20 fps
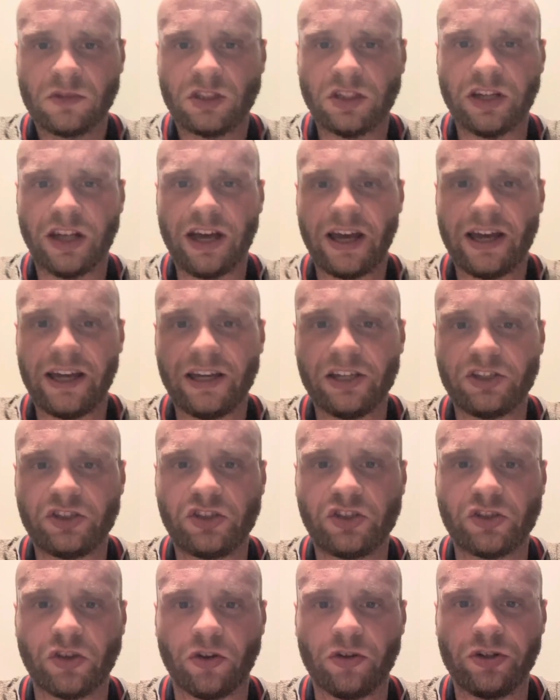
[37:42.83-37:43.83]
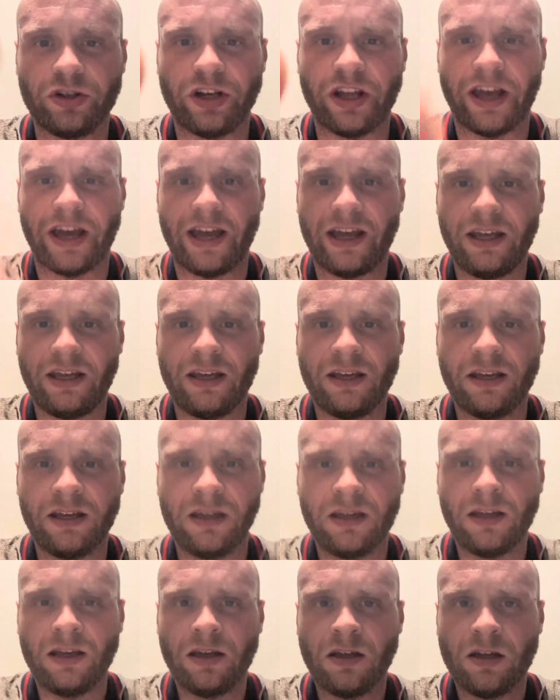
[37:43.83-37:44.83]
Today is Sunday,
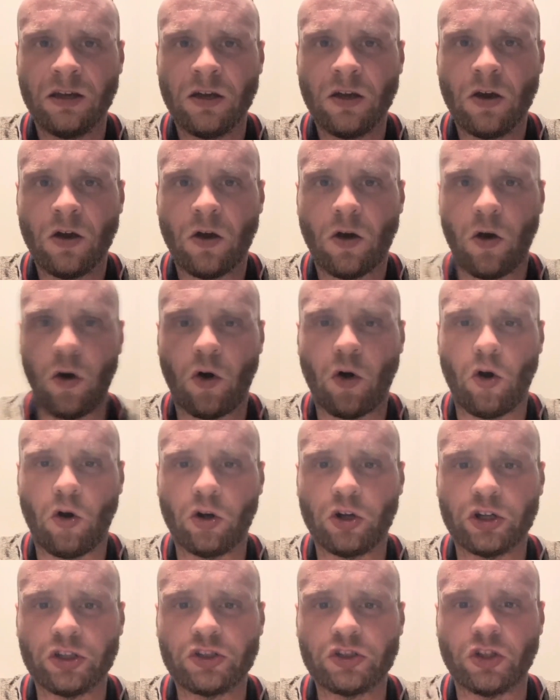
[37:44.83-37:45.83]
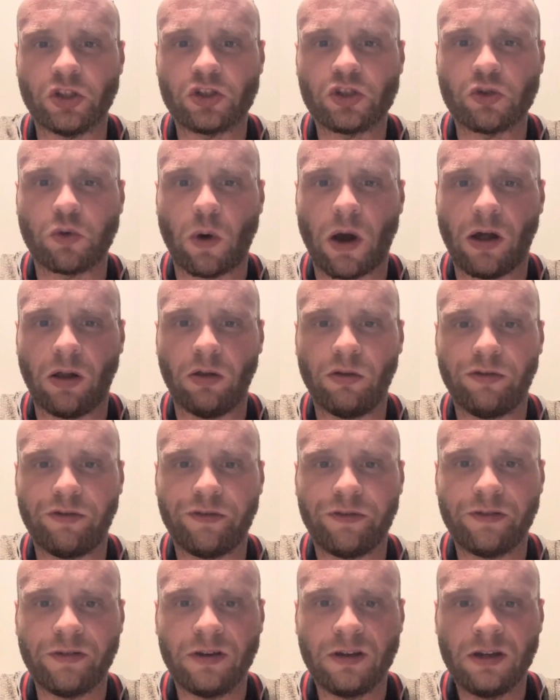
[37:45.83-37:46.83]
August the
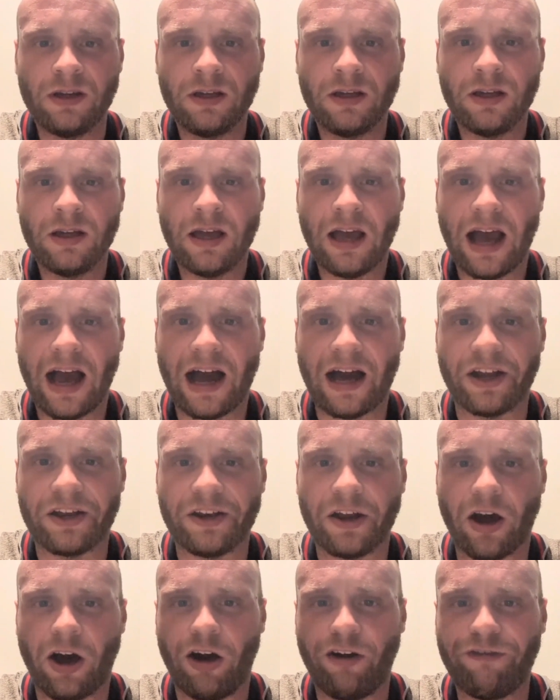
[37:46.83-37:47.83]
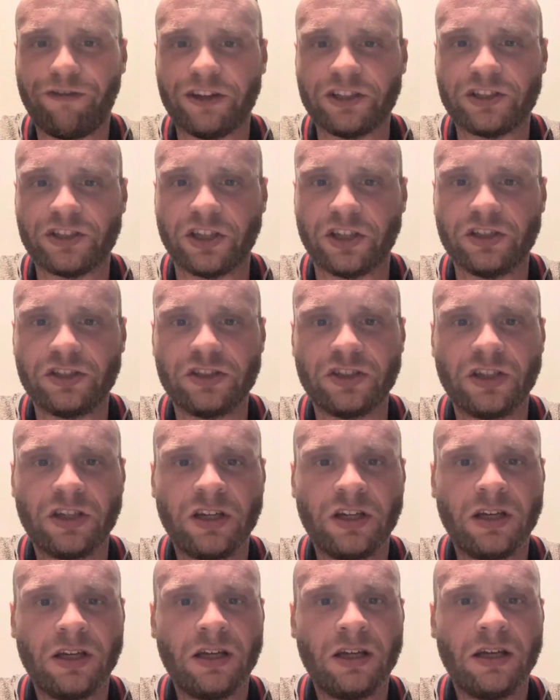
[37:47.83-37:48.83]
12th, and officers
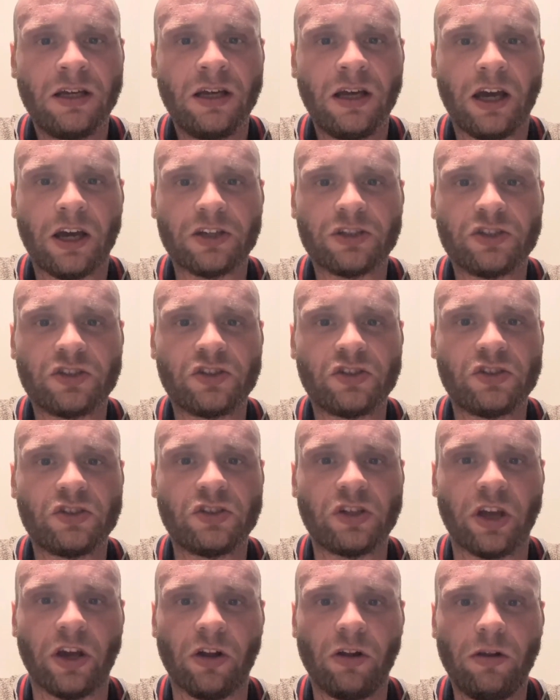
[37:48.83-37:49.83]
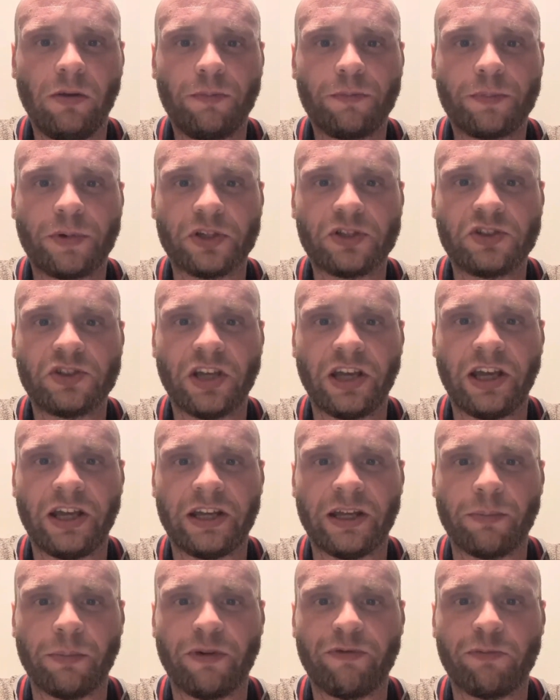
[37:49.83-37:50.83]
are still
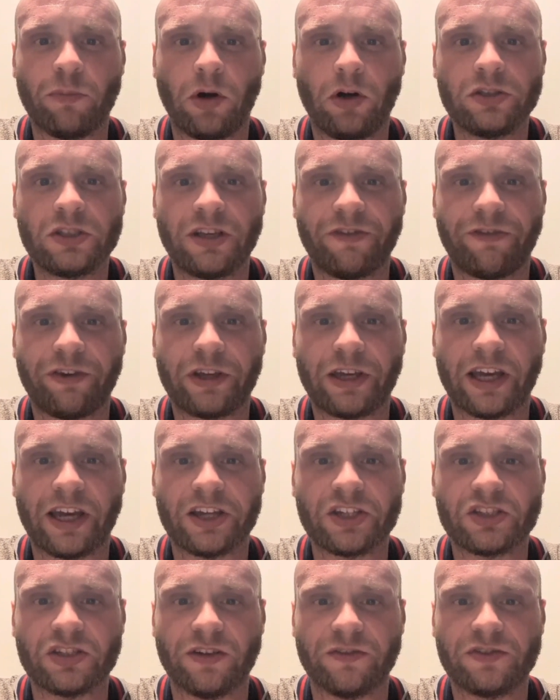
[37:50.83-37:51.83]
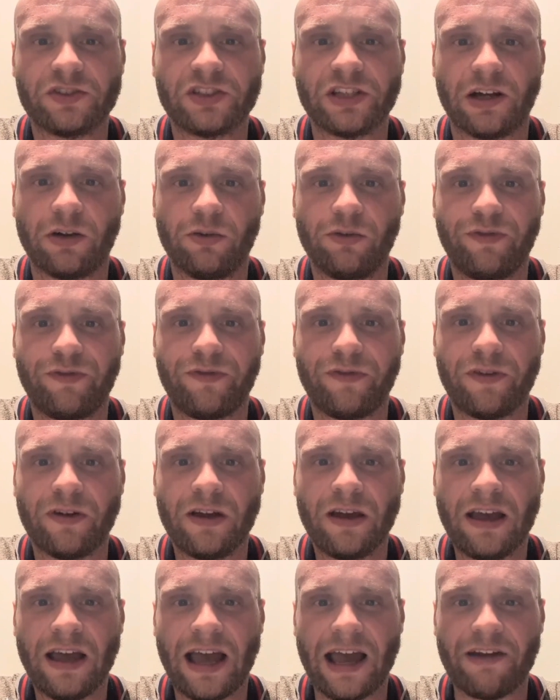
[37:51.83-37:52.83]
proceeding with mortification of self
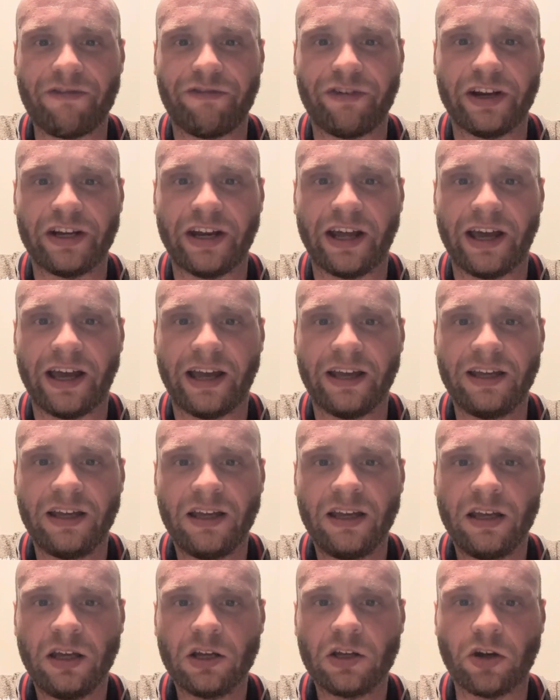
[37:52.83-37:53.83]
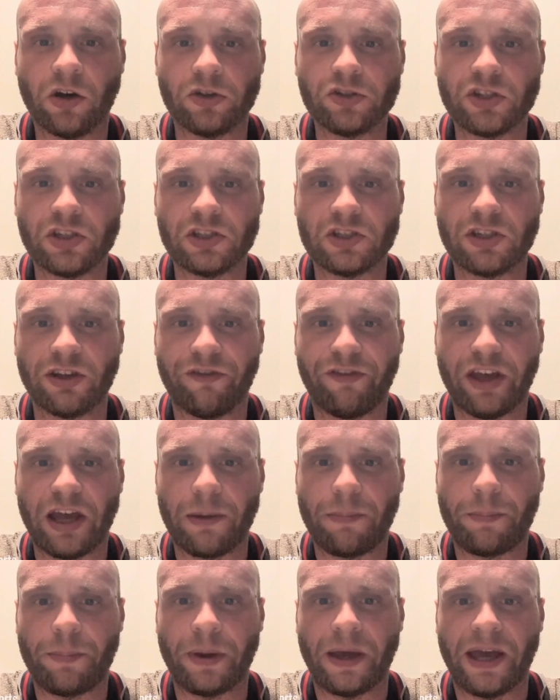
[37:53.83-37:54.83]
every day, causing
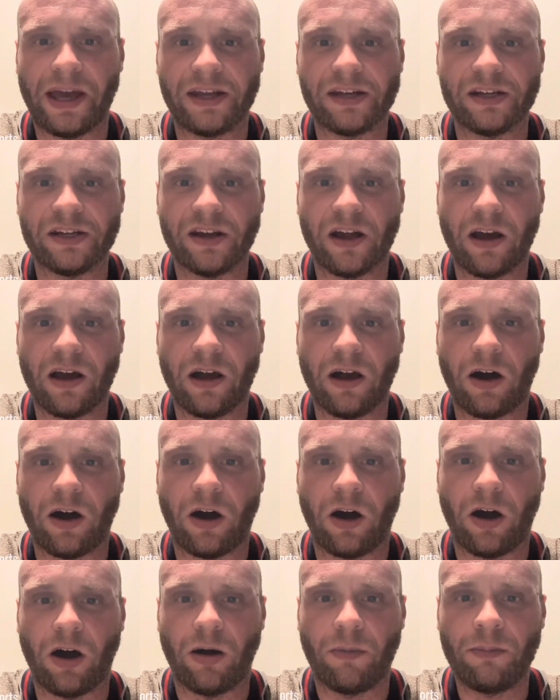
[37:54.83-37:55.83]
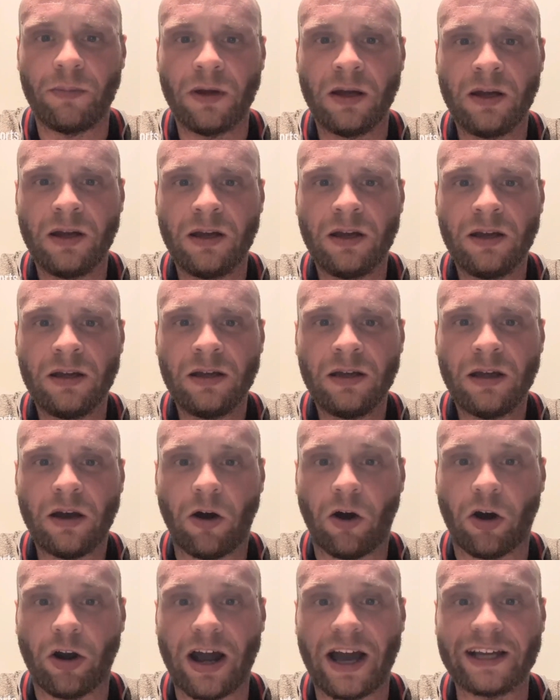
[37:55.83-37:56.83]
severe pain and harm
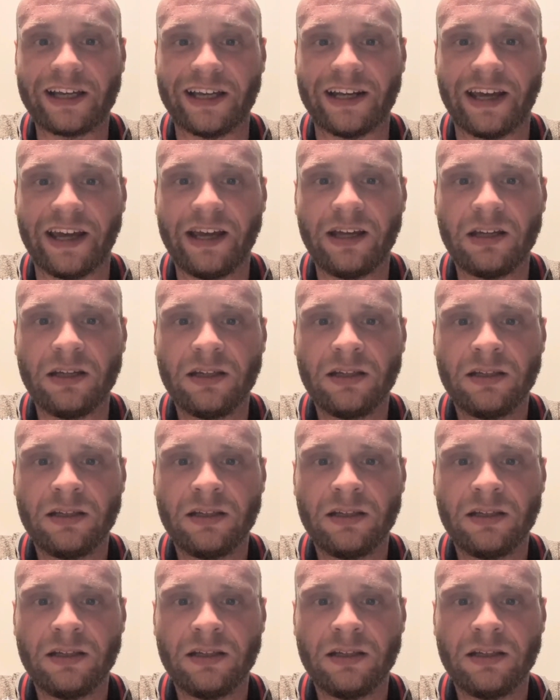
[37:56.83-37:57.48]
or agony,